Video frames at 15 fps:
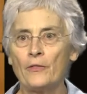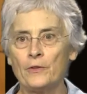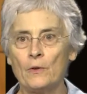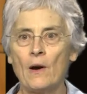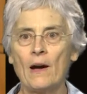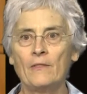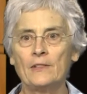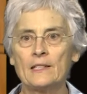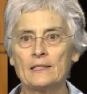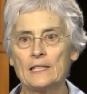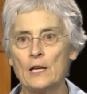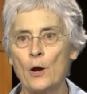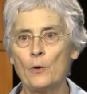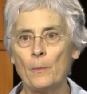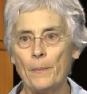You obviously
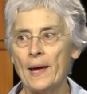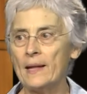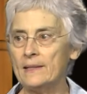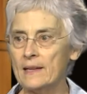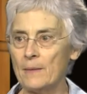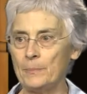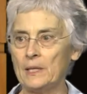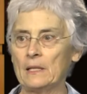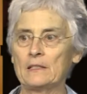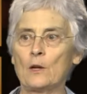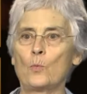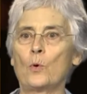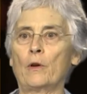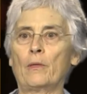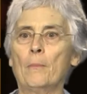own a pet, not because they're
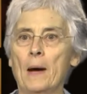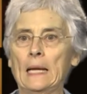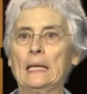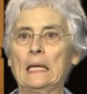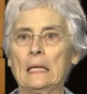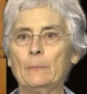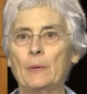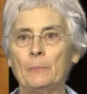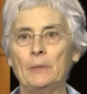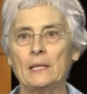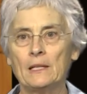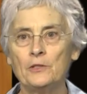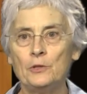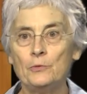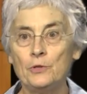worth money, but
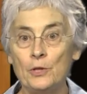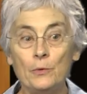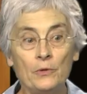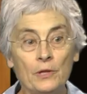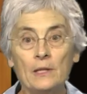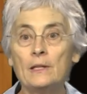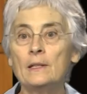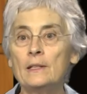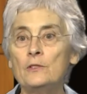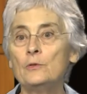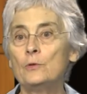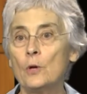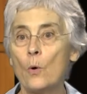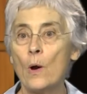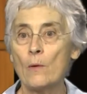because you do things, you
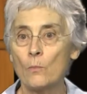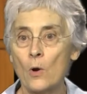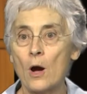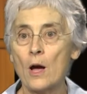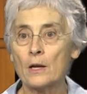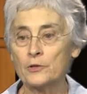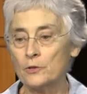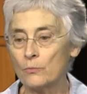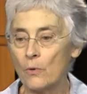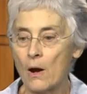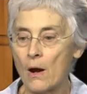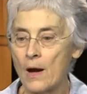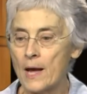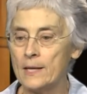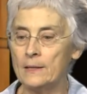go on walks, you
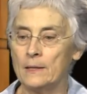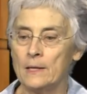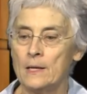ride.